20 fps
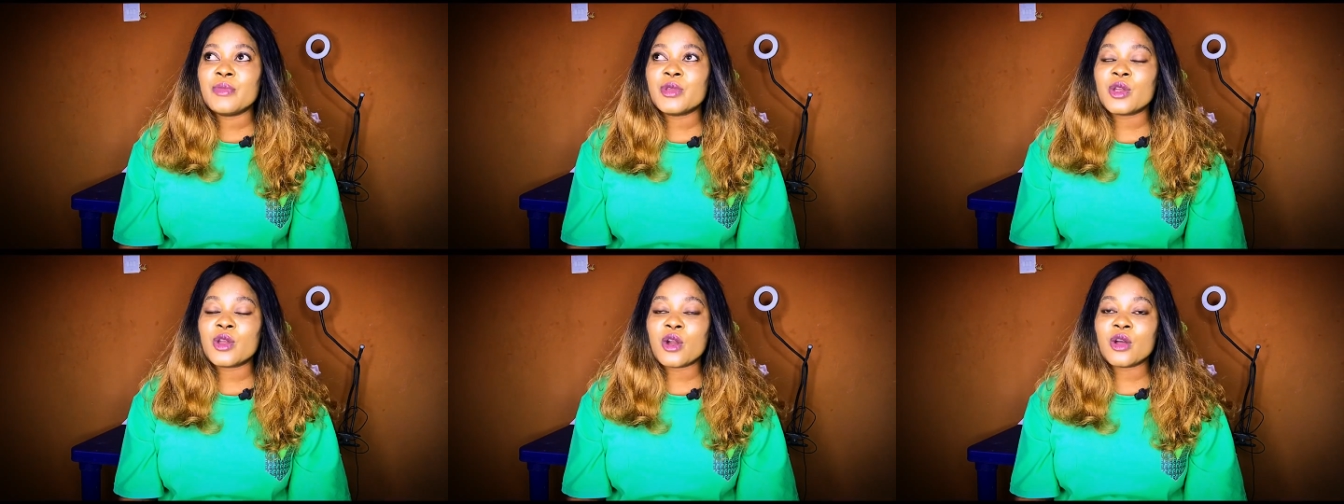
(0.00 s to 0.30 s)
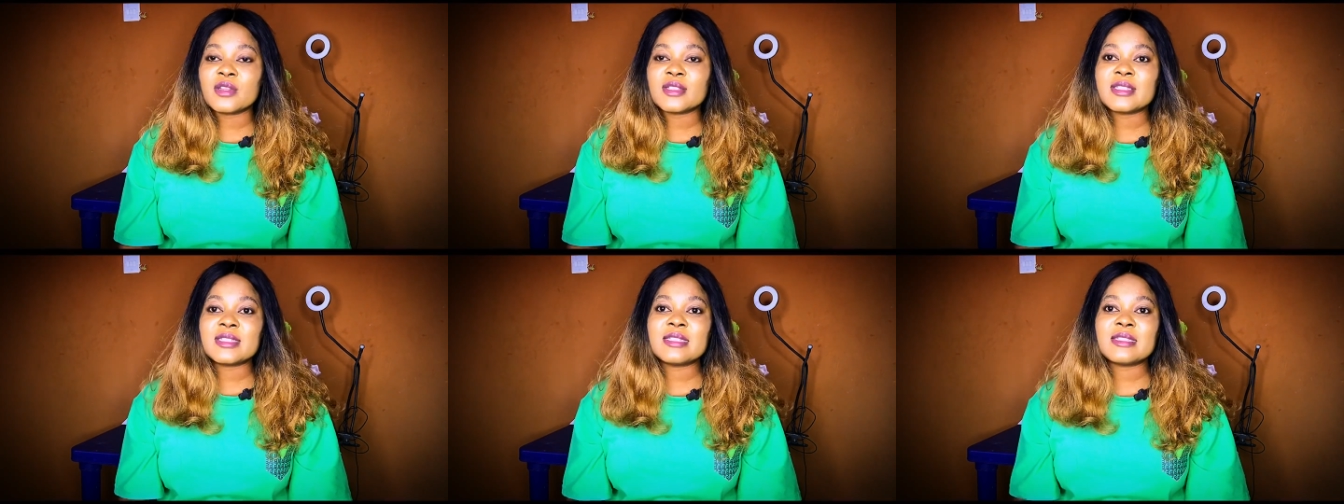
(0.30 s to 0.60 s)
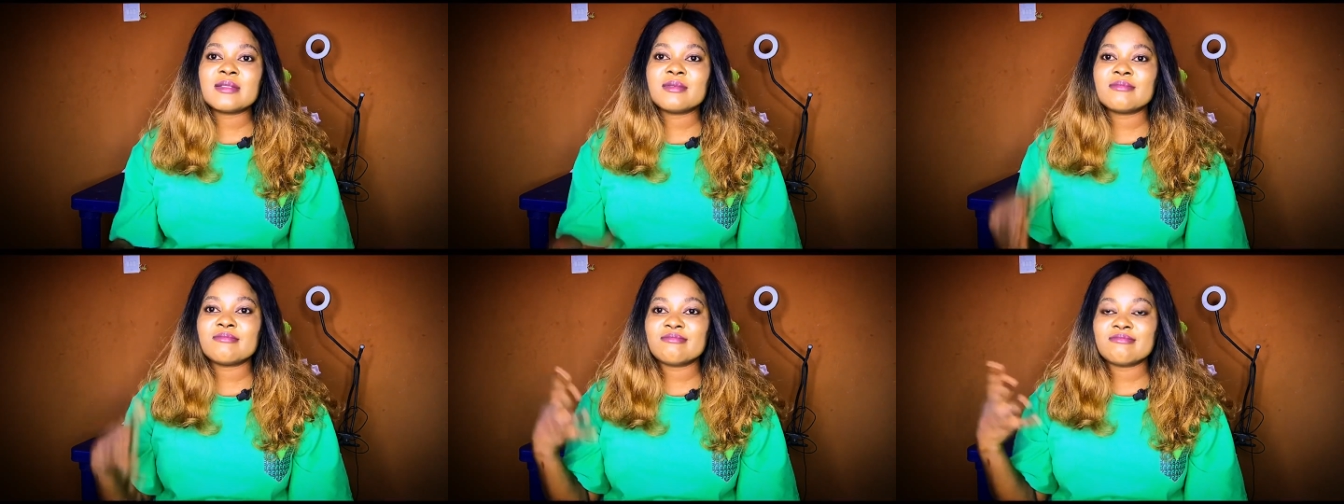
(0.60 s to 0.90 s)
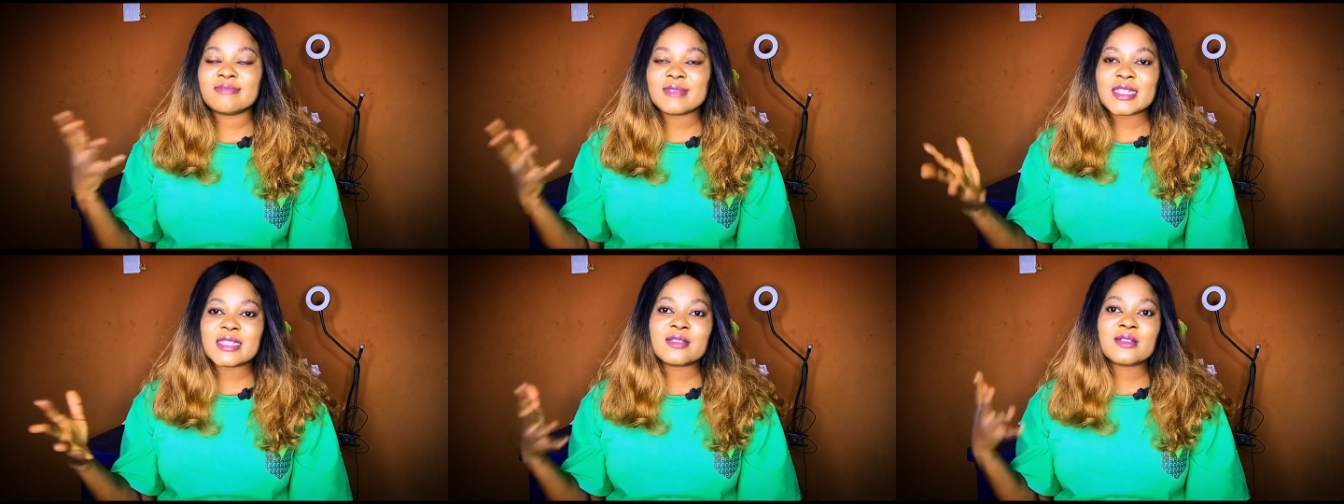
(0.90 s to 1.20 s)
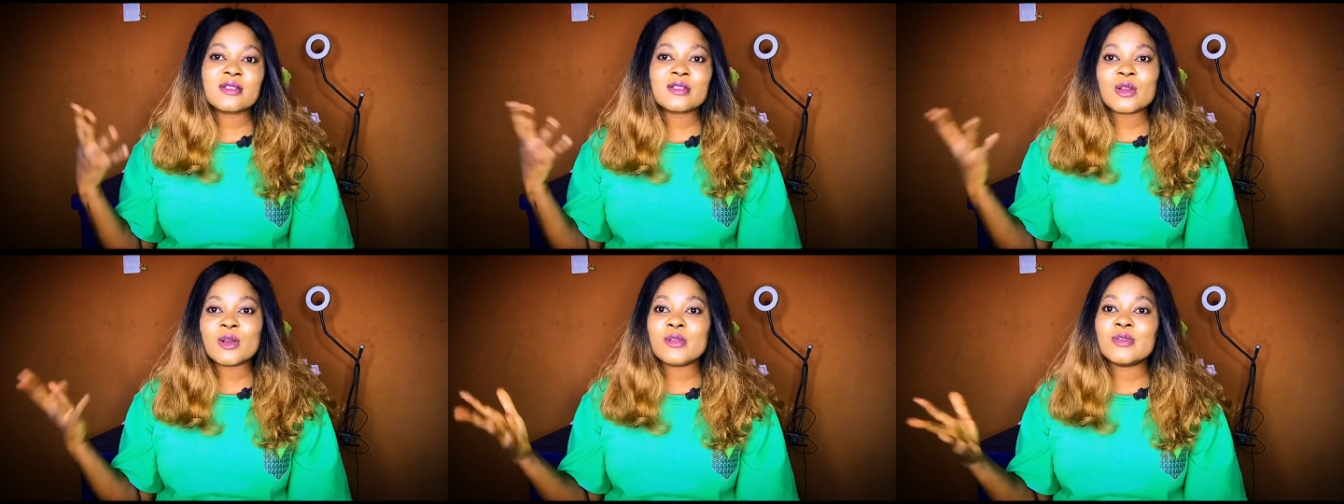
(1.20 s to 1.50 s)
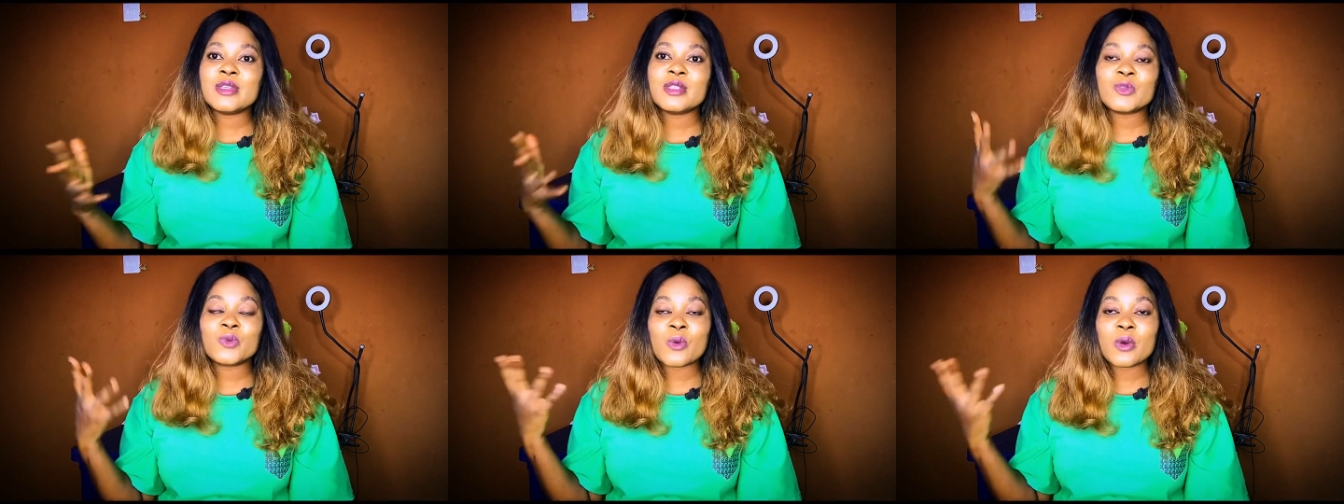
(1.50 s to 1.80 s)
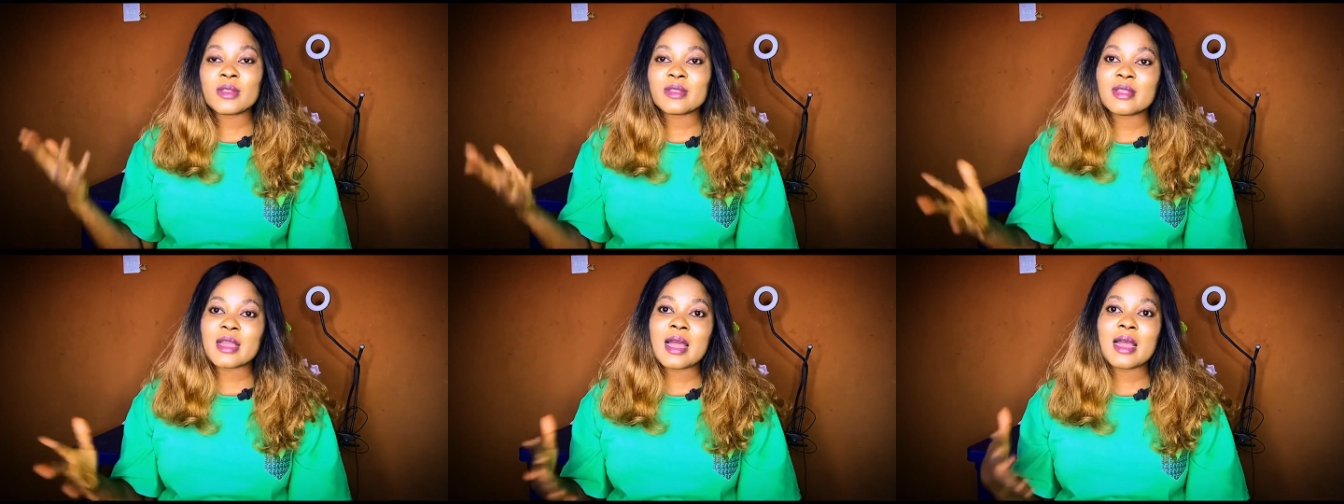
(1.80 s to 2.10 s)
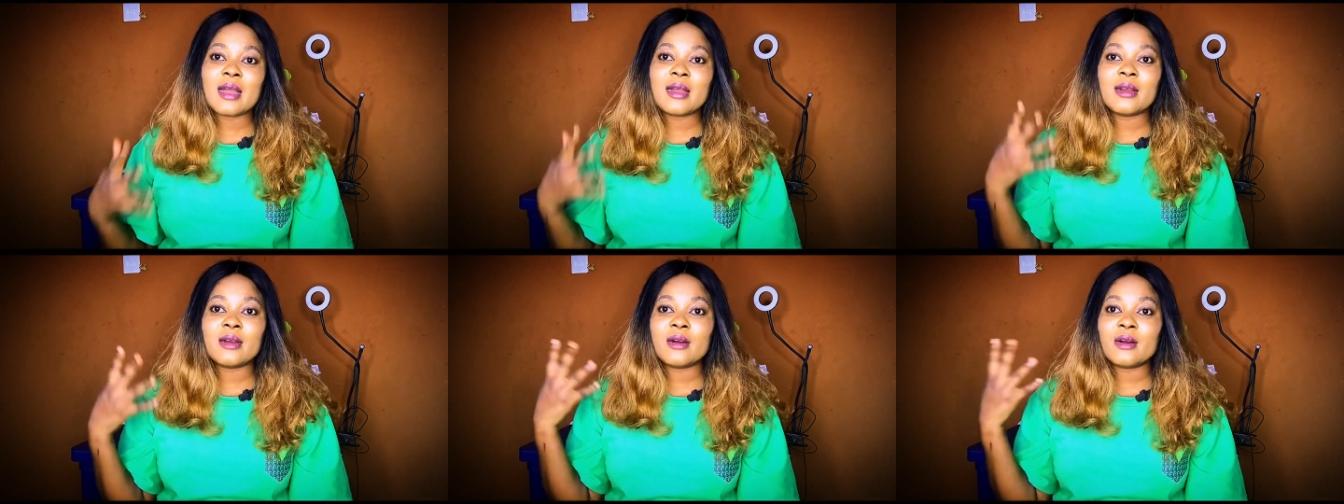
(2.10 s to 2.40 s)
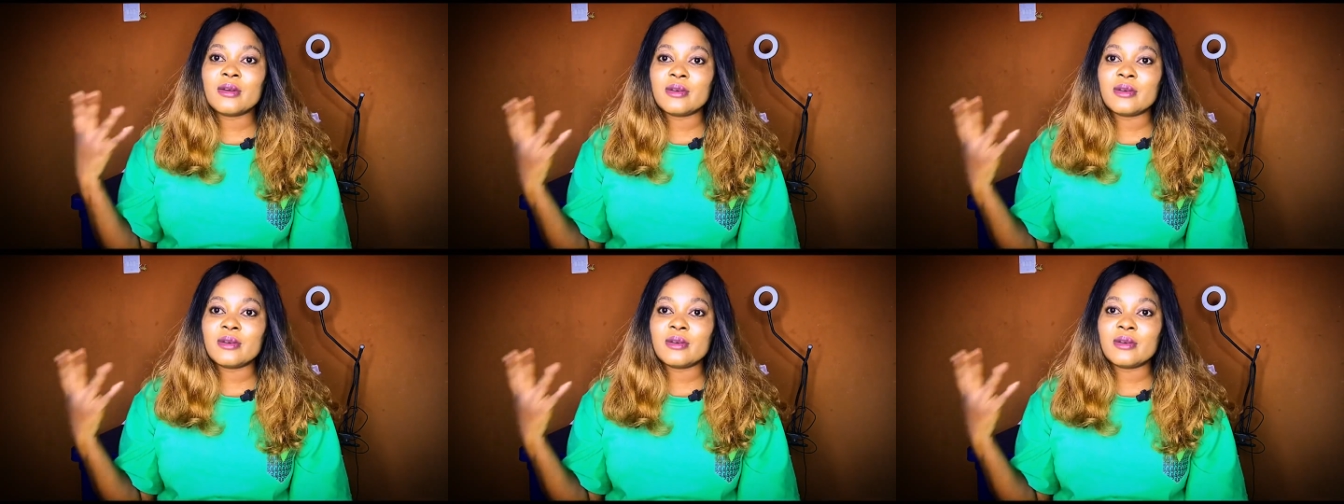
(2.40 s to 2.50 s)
because there's not always water